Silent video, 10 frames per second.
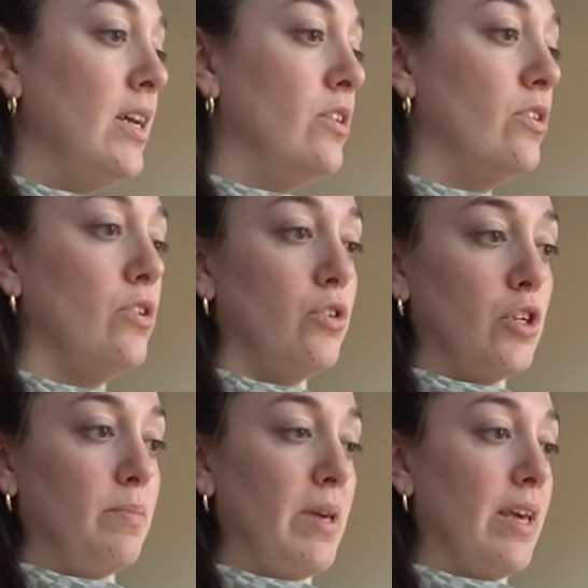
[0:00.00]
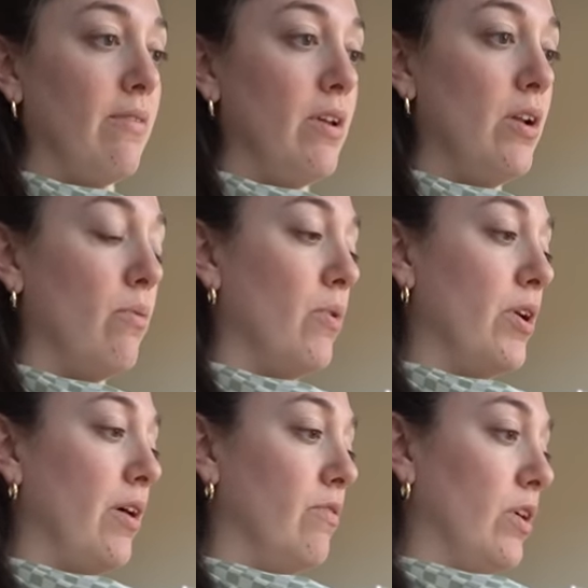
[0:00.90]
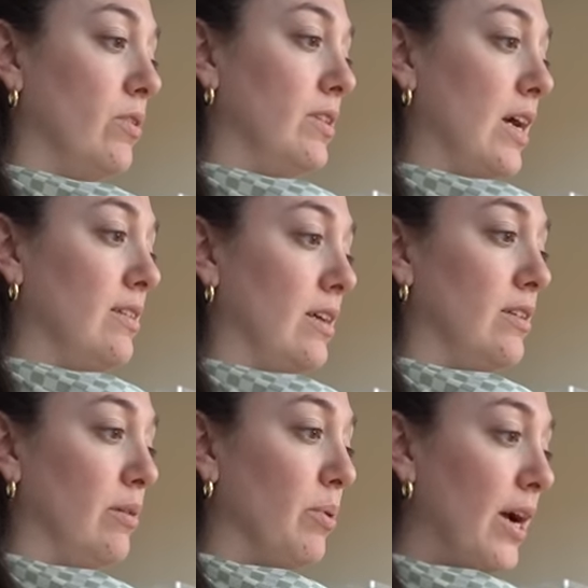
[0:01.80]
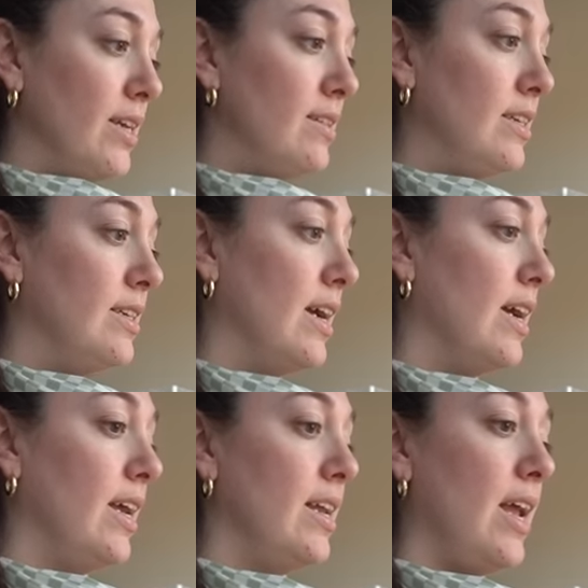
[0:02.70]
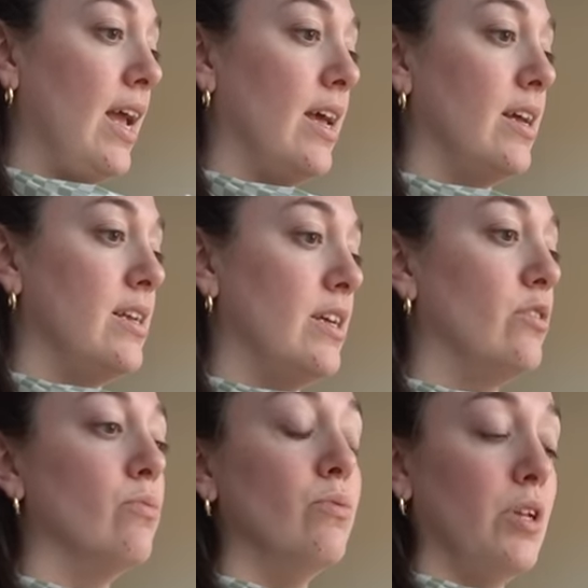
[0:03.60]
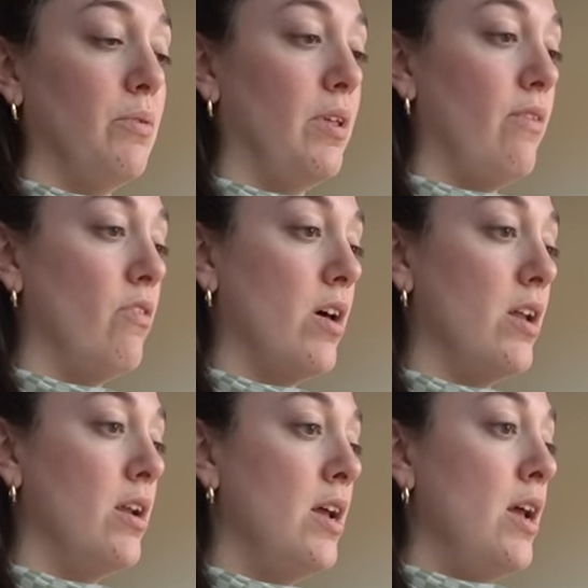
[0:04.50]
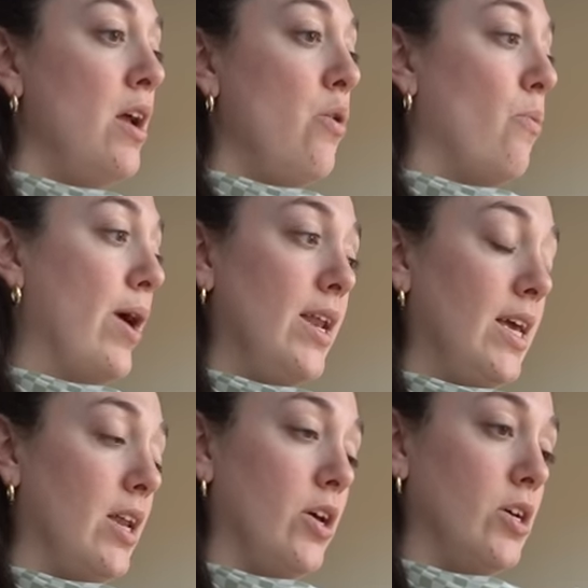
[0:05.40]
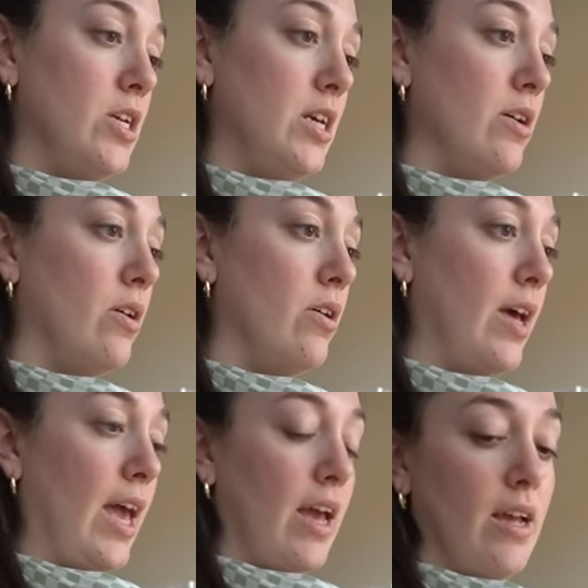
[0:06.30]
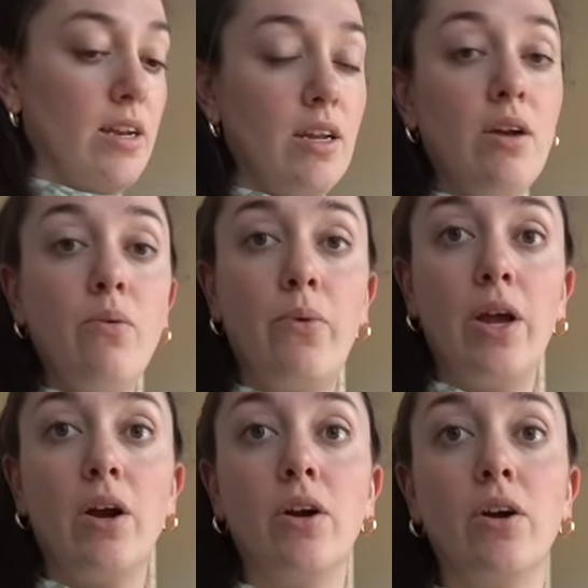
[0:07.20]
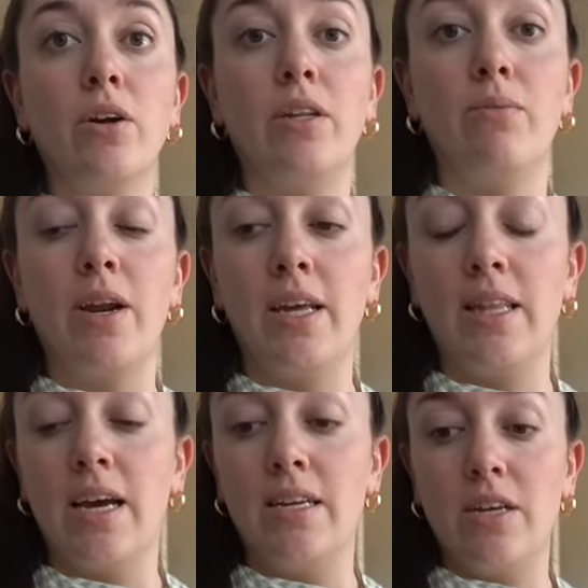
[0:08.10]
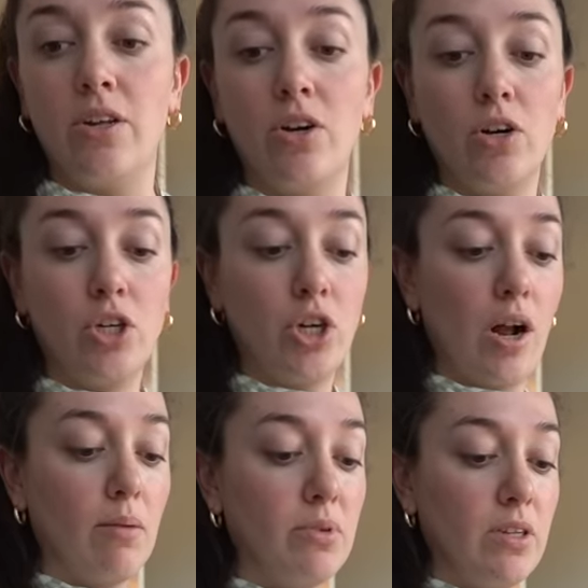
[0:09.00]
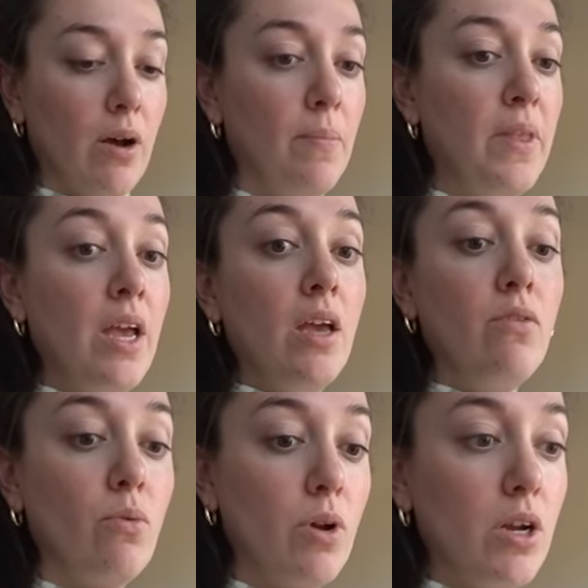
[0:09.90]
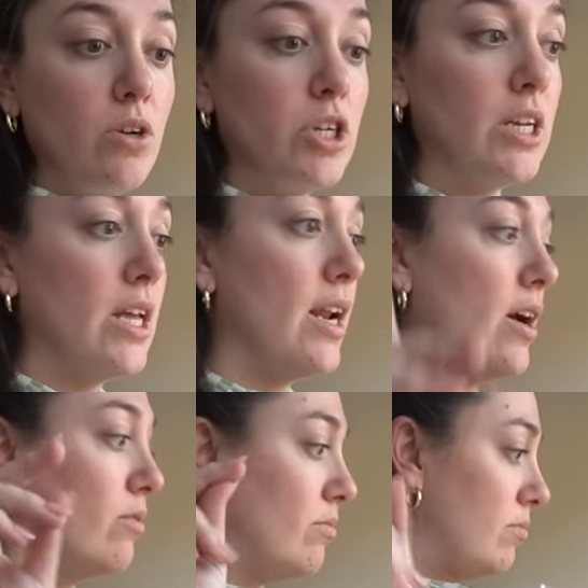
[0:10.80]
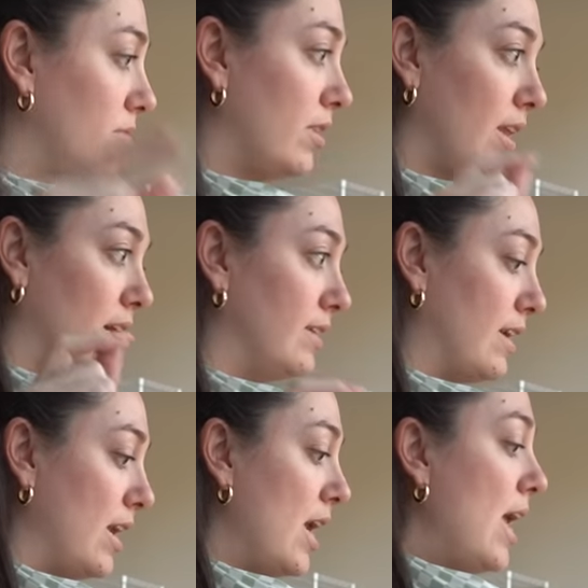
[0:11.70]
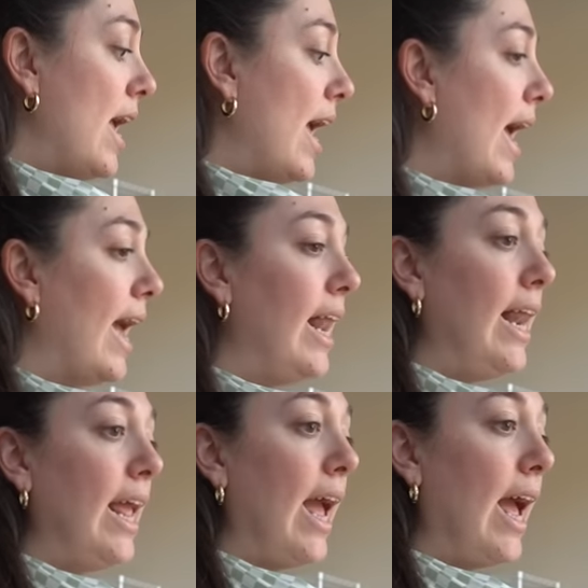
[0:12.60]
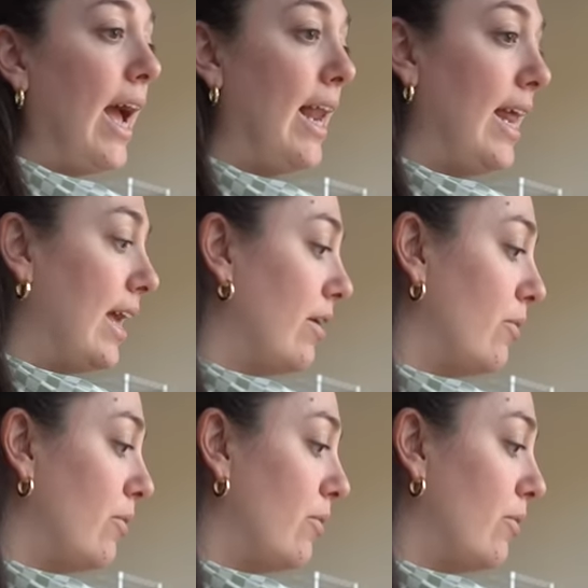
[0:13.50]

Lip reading: So you'll just be given one of those as a surprise design, and it's really, really fun way to get a good deal. And we are currently running that deal in our shop. So if you want to go and check that out, like I said, highly, highly